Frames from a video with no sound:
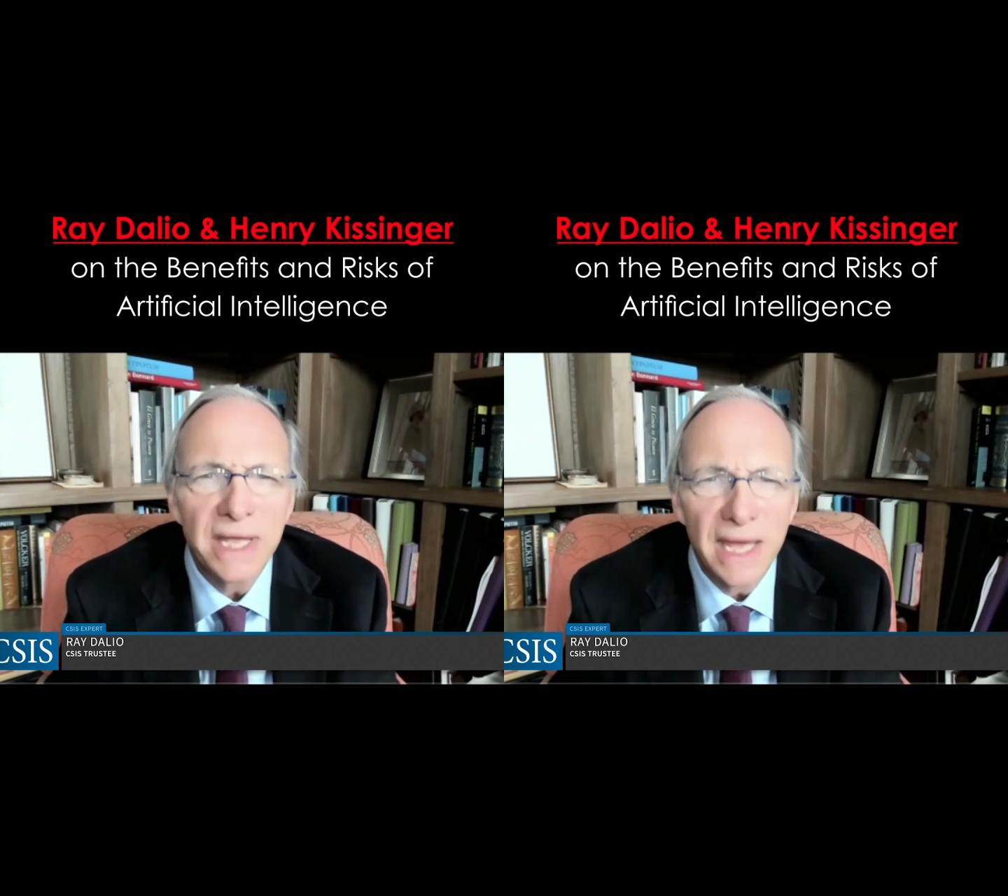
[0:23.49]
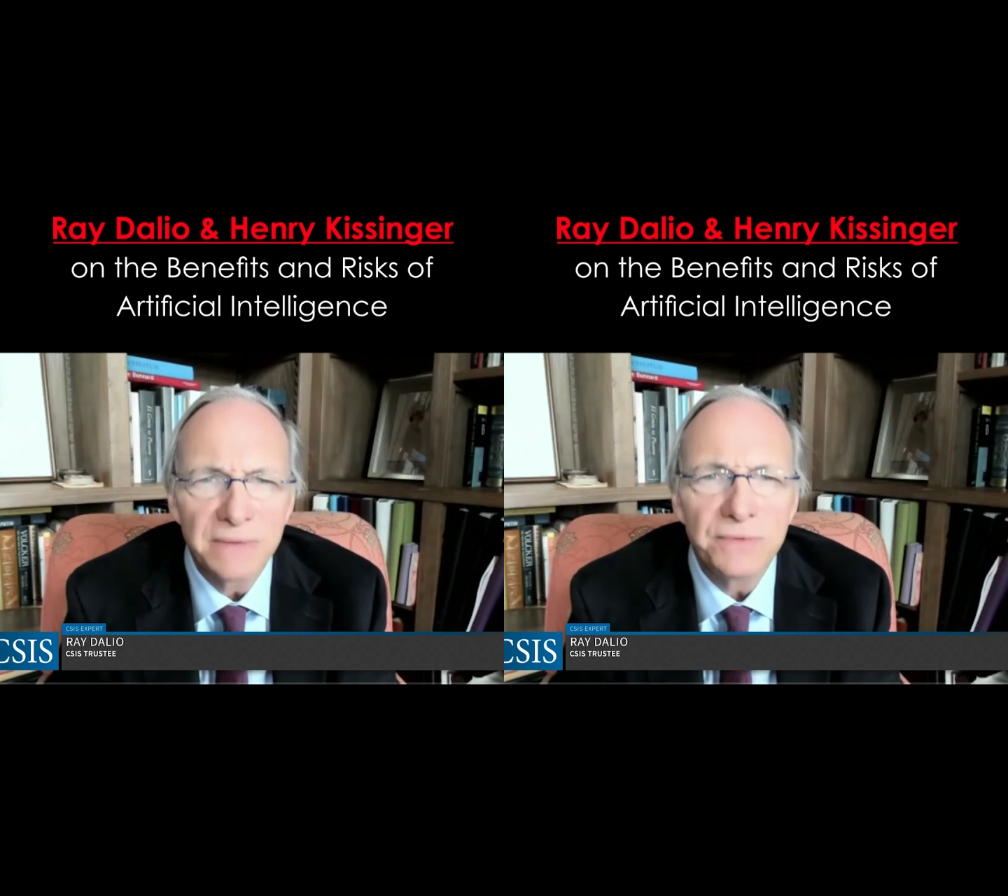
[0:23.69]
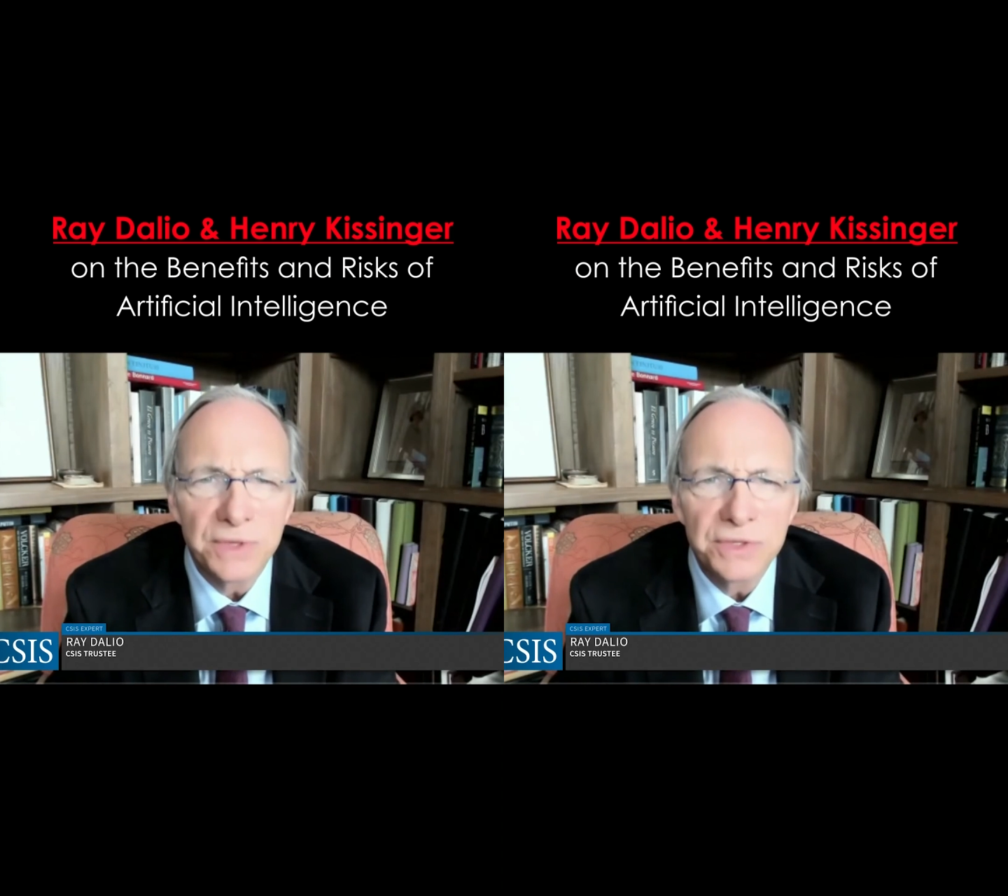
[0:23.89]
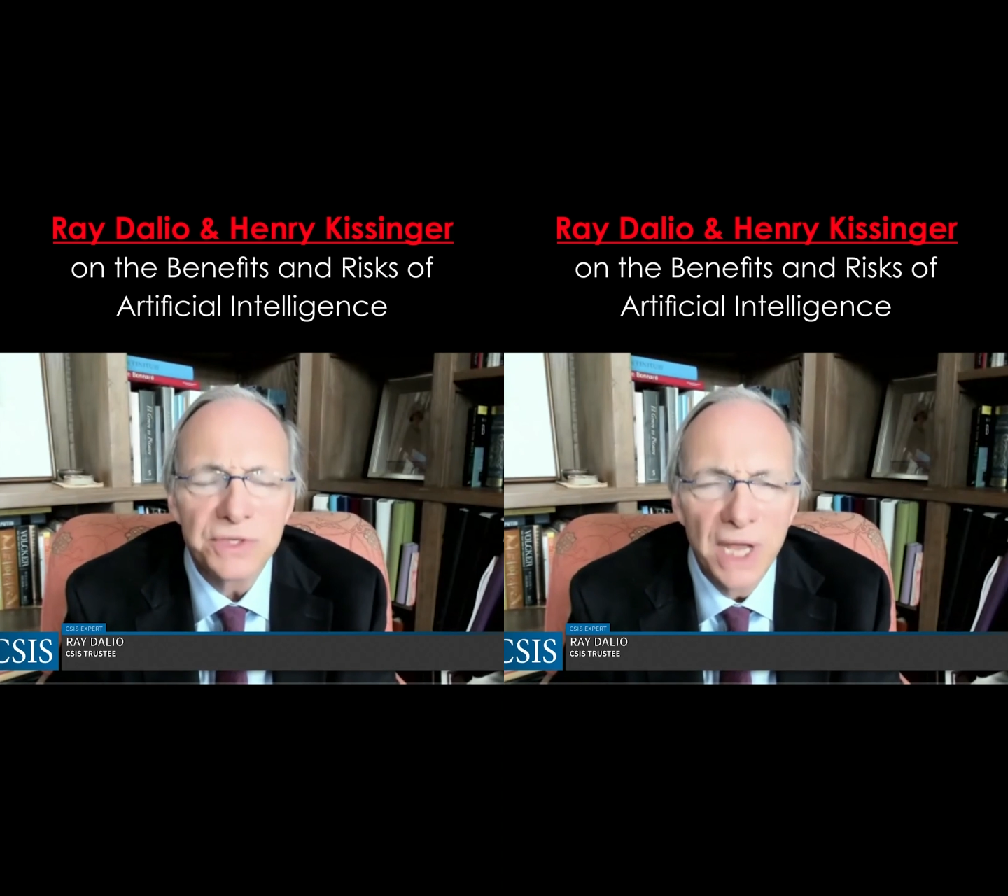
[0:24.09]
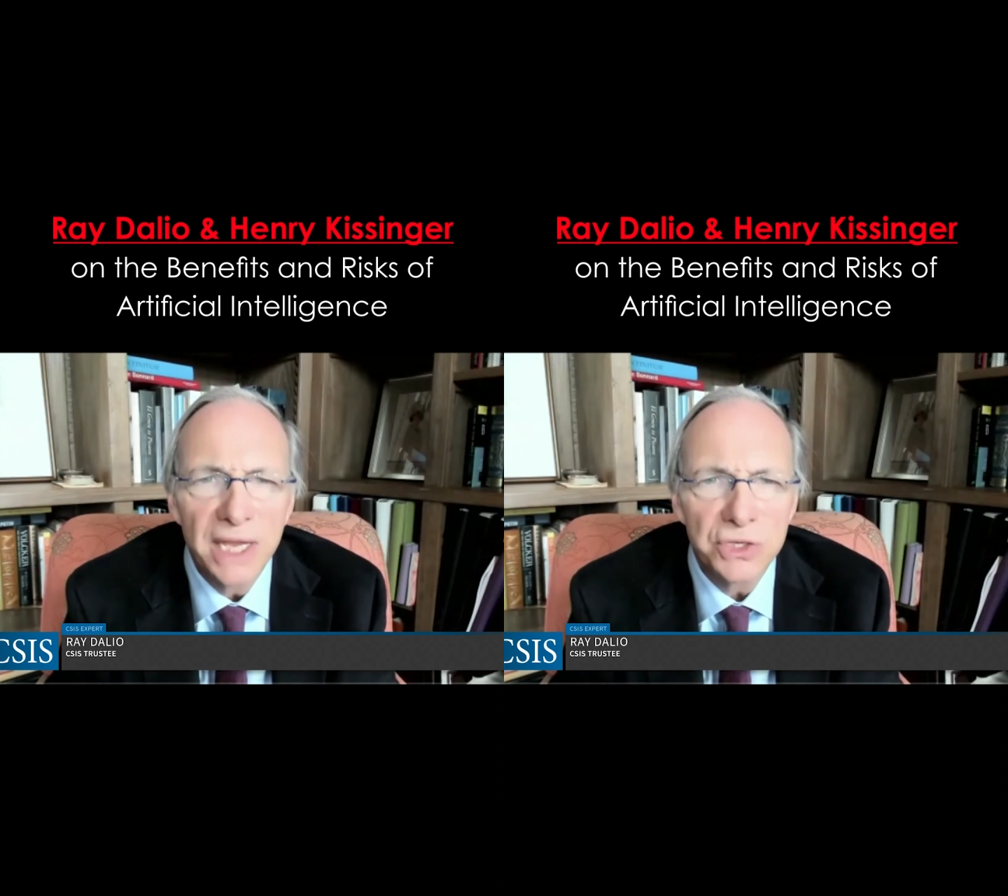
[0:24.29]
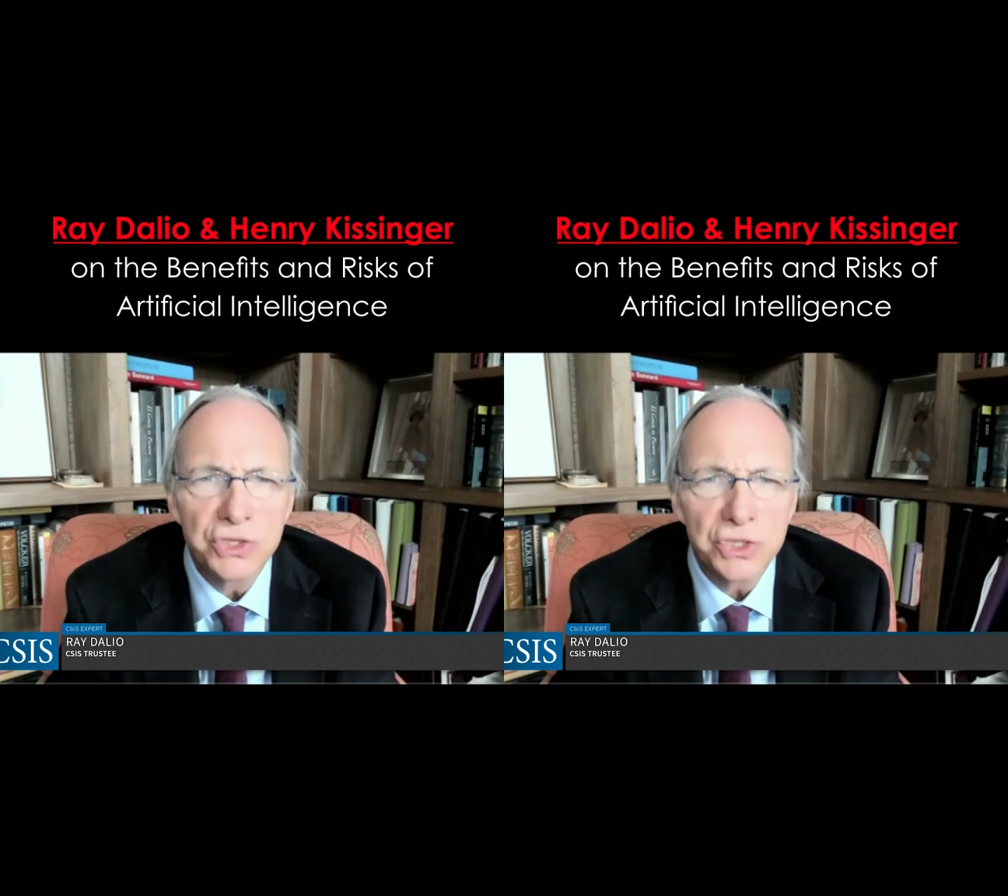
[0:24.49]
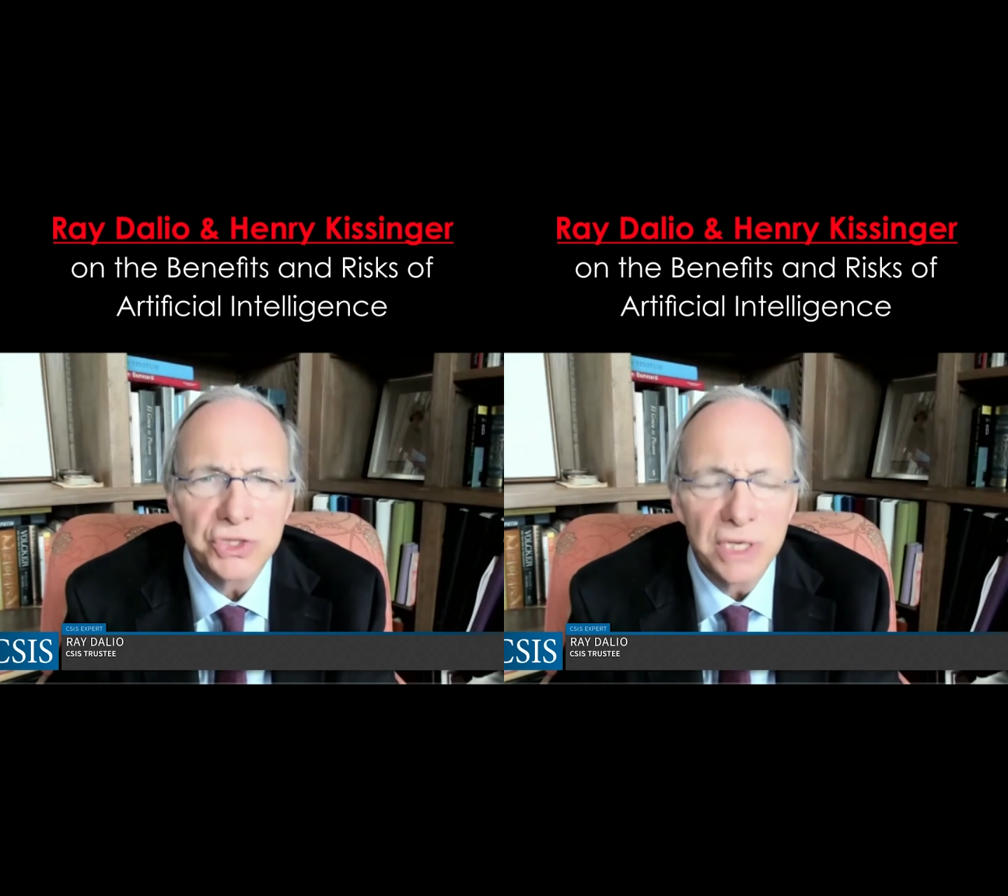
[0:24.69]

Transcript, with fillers: advantageous